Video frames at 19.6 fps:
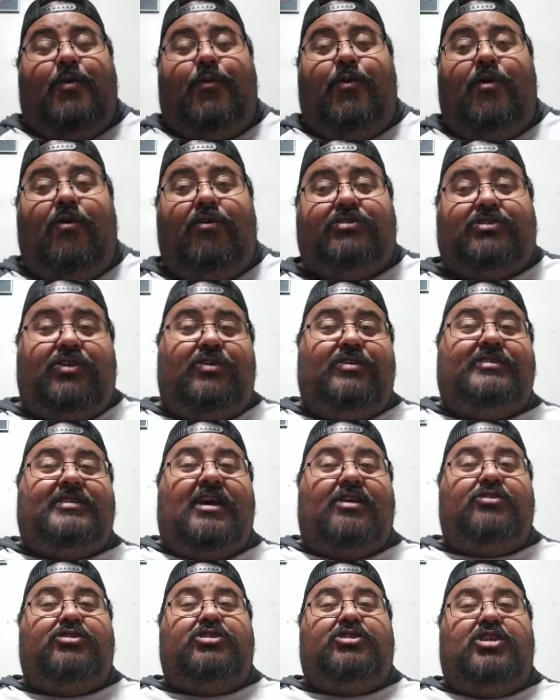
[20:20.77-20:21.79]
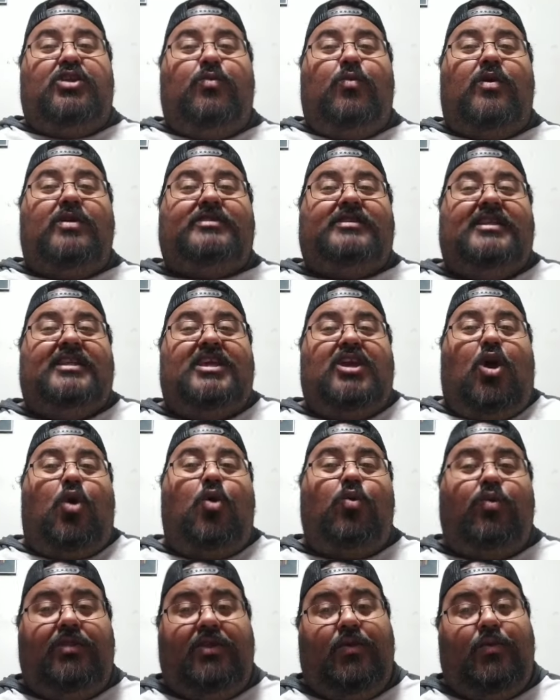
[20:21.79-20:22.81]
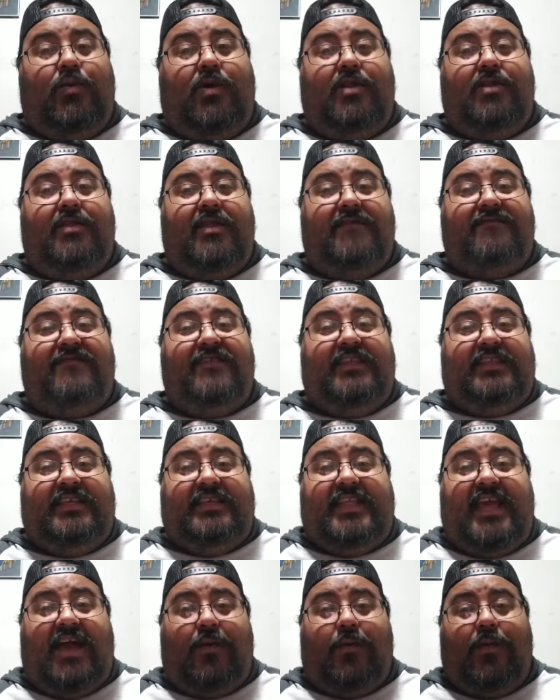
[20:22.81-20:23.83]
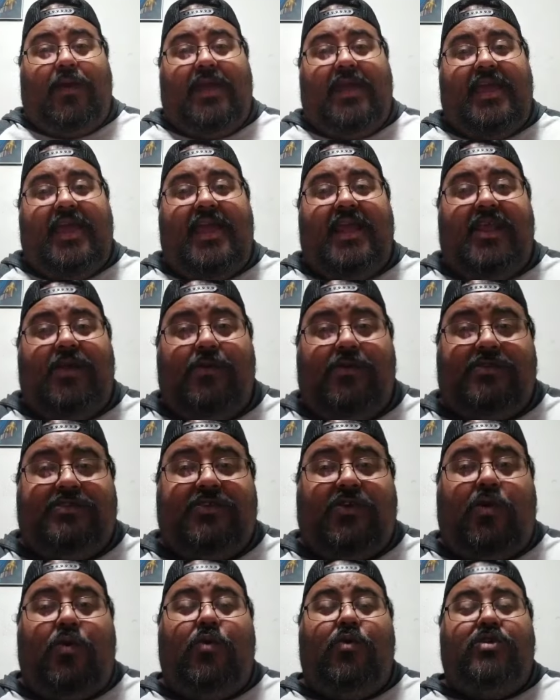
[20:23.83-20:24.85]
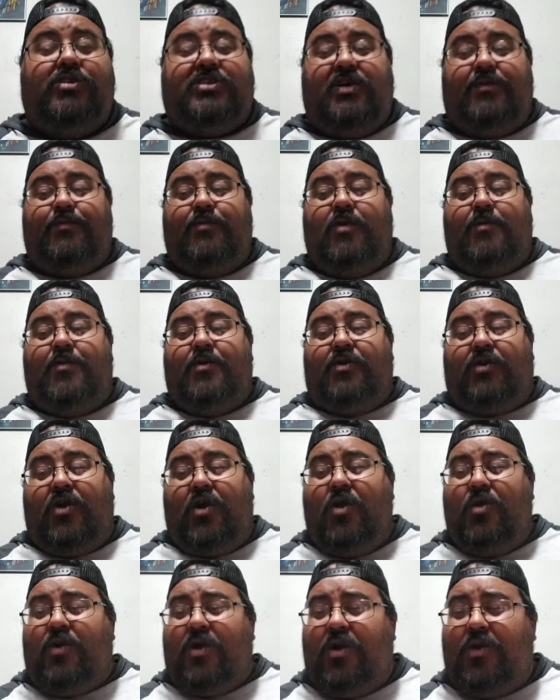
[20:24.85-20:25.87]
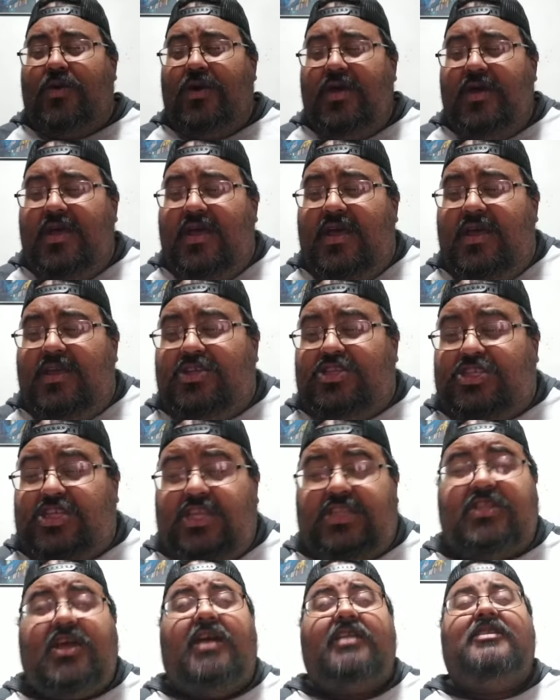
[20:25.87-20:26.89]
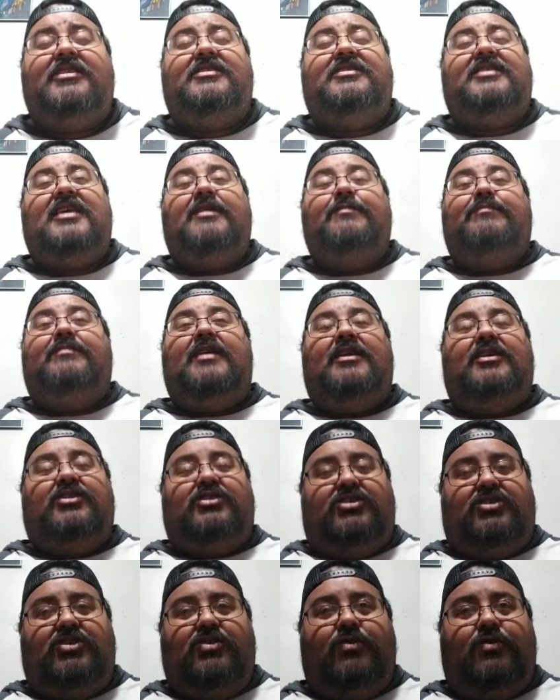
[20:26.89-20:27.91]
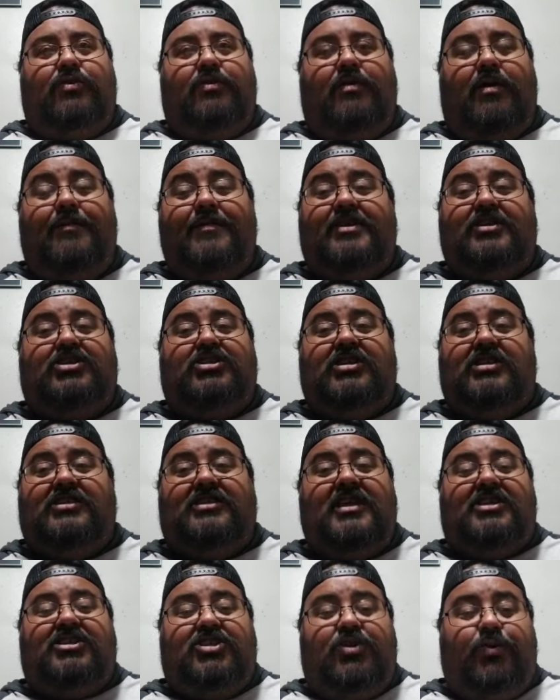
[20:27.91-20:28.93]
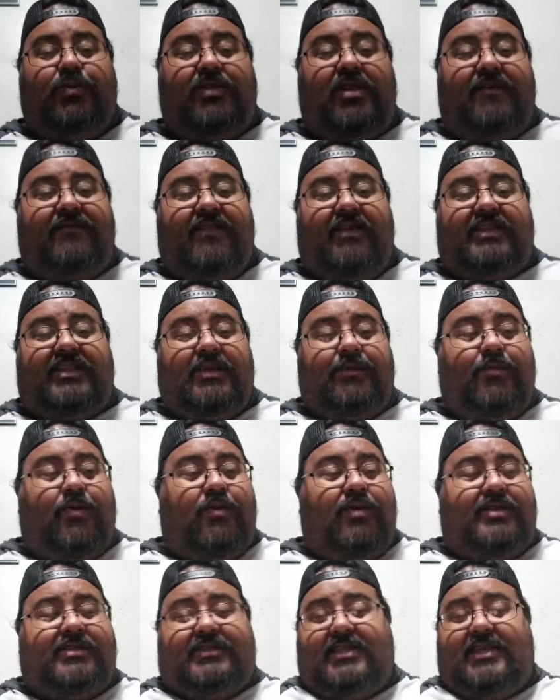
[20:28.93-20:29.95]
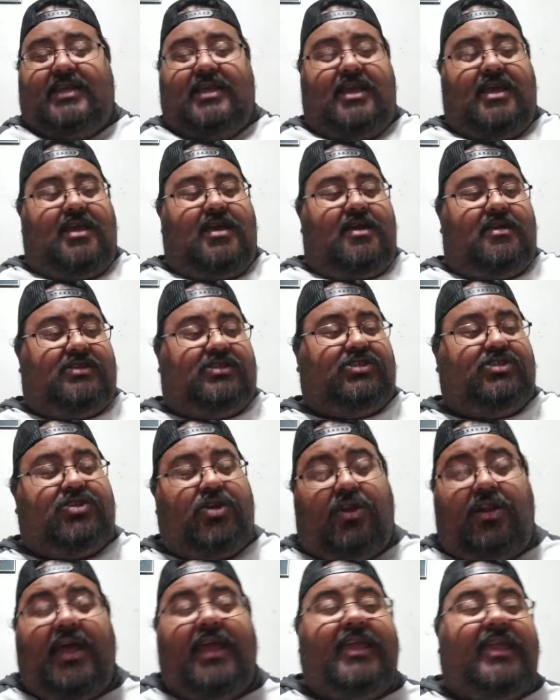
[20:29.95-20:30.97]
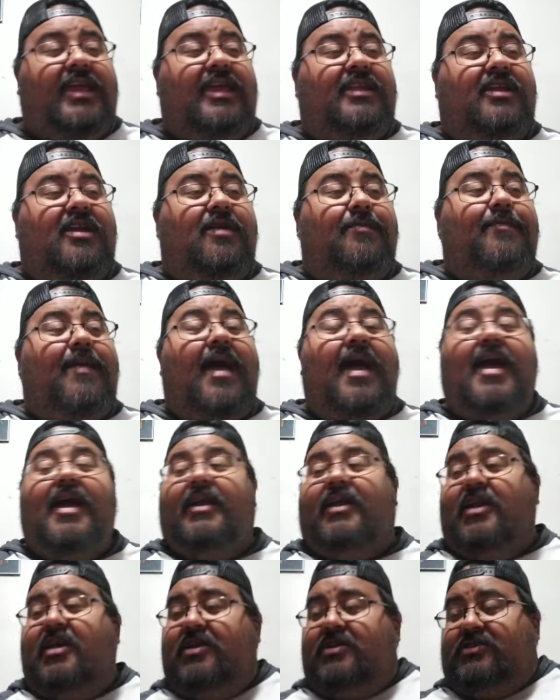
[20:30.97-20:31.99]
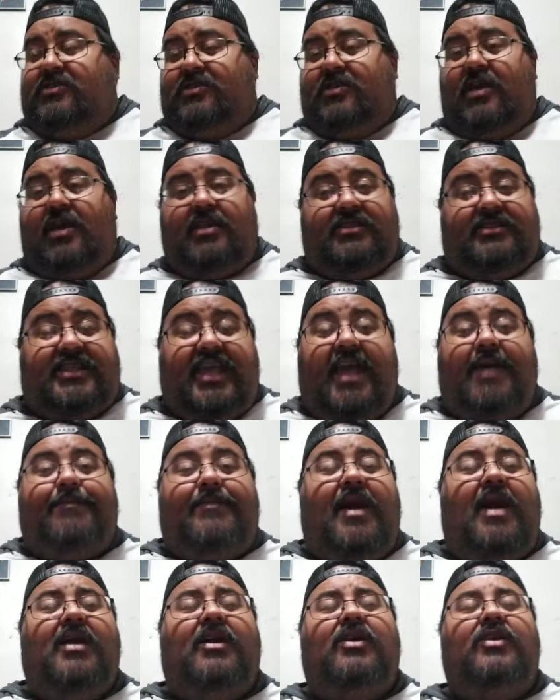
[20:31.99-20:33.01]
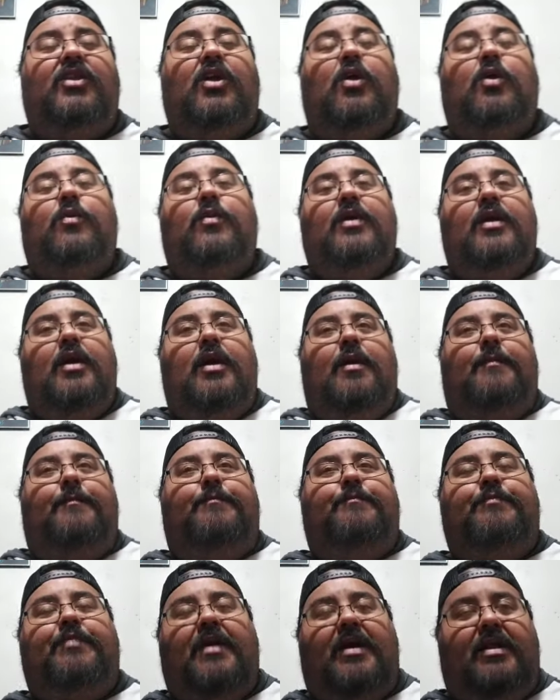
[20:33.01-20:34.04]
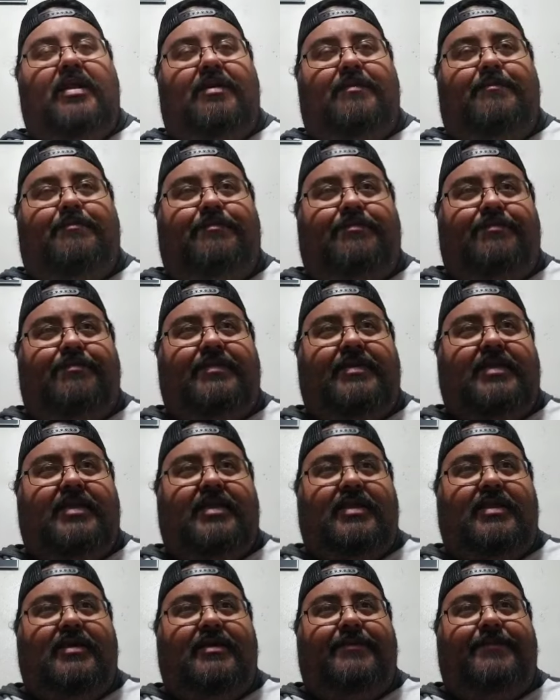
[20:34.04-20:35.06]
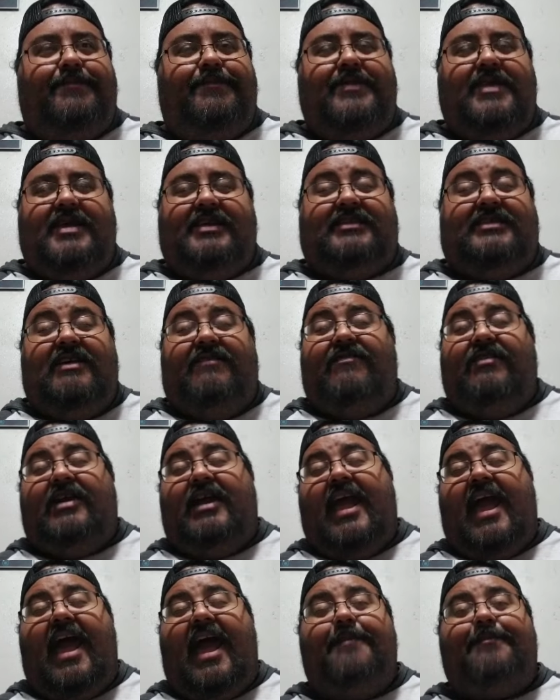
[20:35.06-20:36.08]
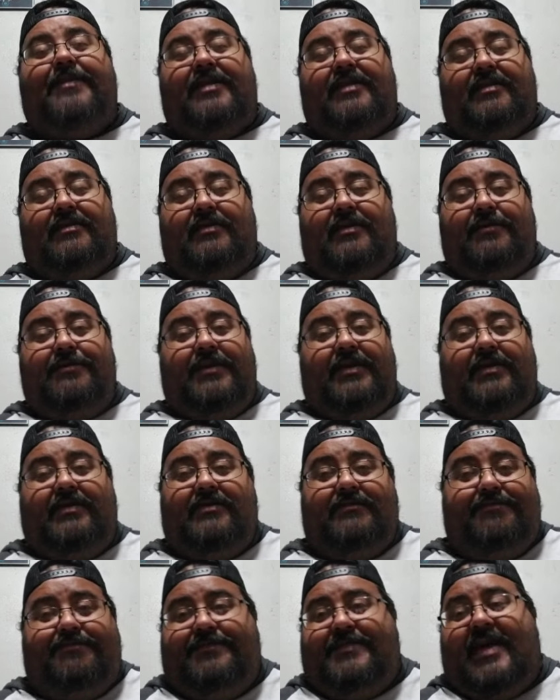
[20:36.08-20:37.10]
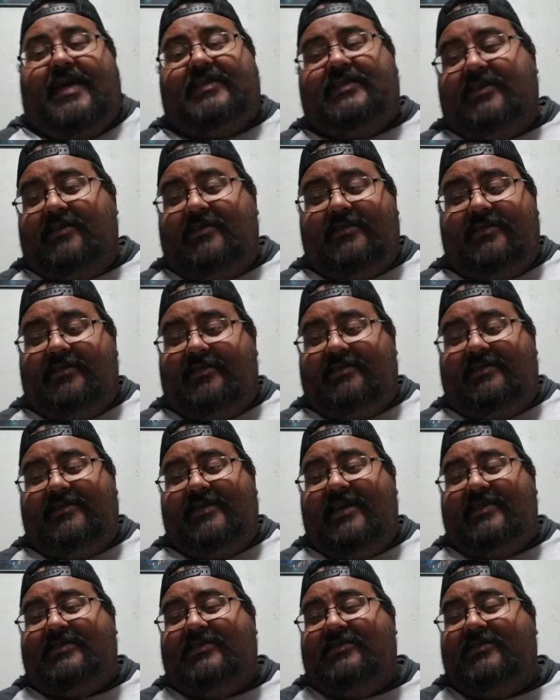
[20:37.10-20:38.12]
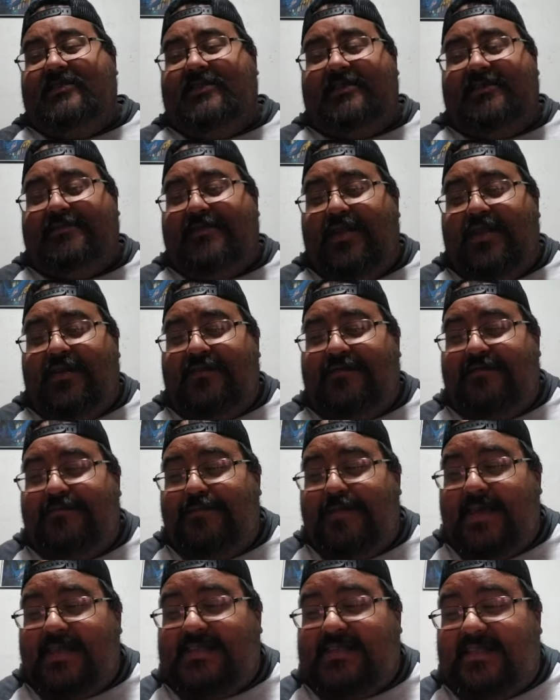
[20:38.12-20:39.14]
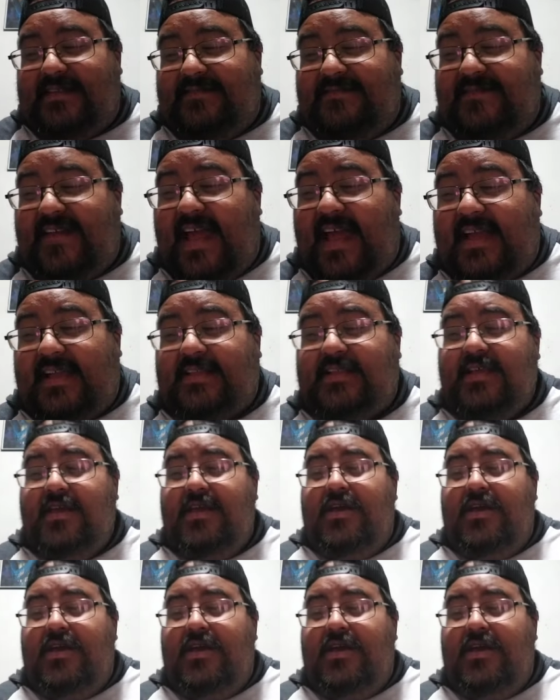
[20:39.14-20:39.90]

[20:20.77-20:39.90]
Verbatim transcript: Well, it turns out she wasn't the only one feeling that way, and it was, of course, Momo Kogo. She thought the same thing, too. I mean, she said she would love nothing more to see Starlight Kid come back and Tam Nakano, but it's never going to happen. I mean, that uh, that's the you know basic fact.